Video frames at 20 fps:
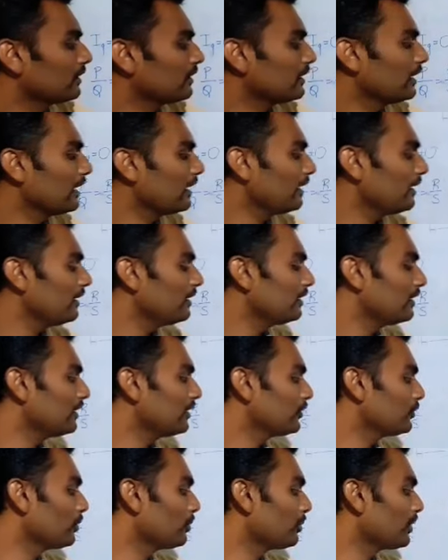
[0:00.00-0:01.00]
L
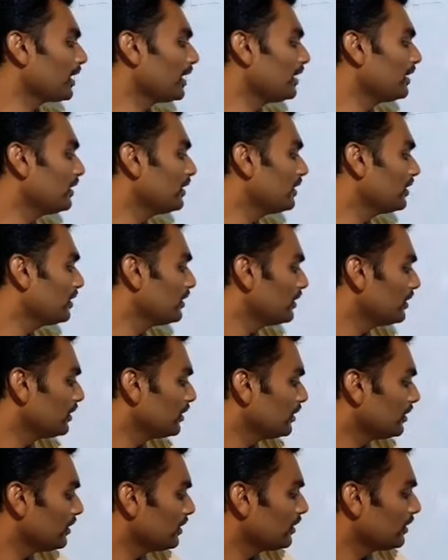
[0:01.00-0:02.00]
is obtained
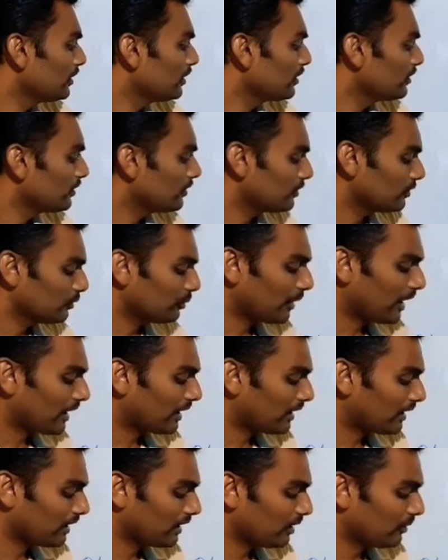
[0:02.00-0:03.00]
through
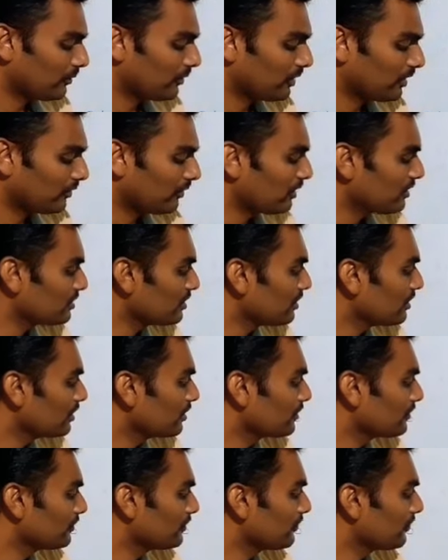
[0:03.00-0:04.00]
practical observation
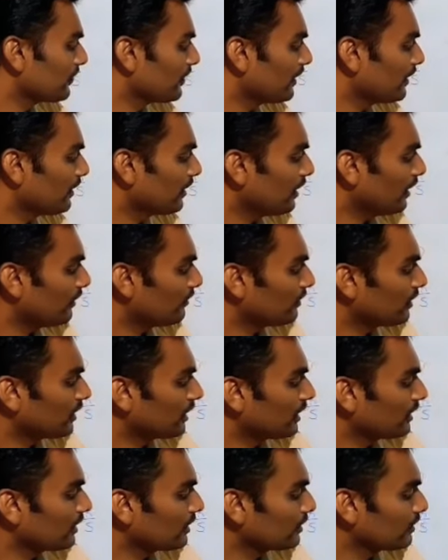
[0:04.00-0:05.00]
after
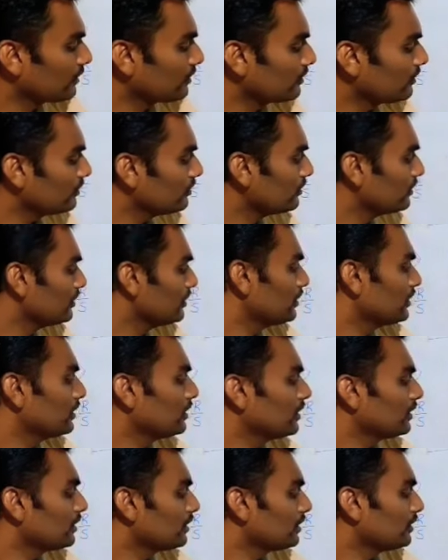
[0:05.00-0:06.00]
getting to know
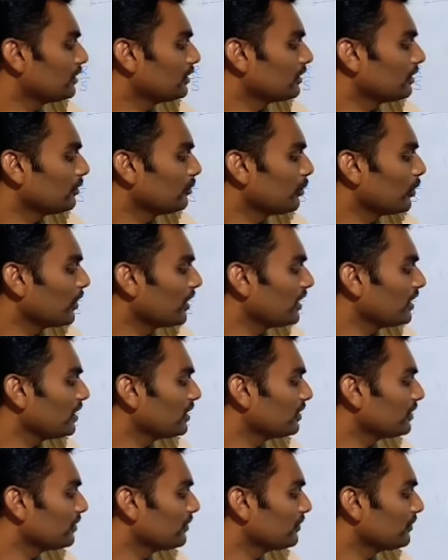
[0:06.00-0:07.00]
the
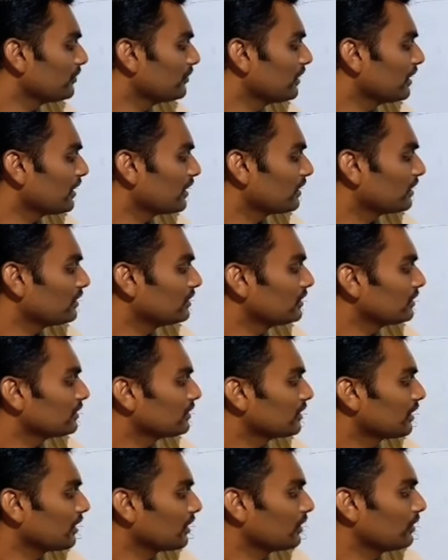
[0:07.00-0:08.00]
point where the
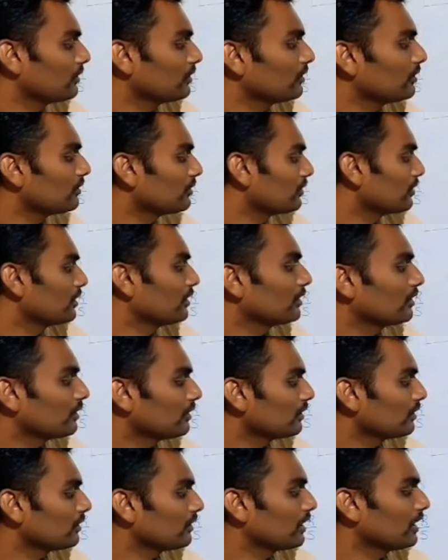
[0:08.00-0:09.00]
circuit
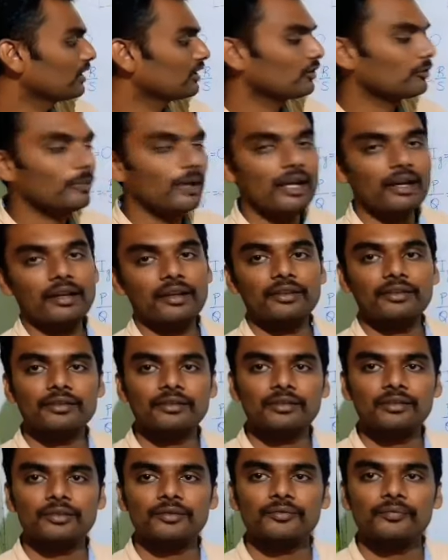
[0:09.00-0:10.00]
gets
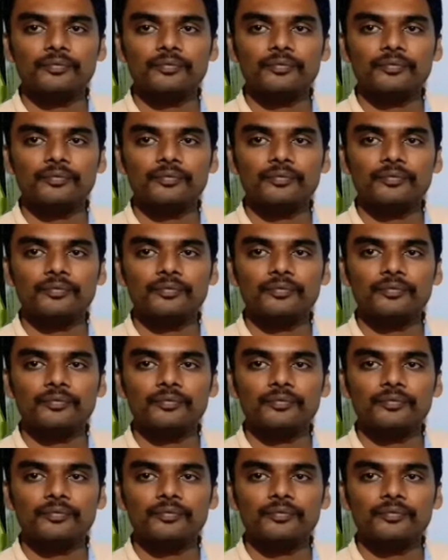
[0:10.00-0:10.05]
balanced.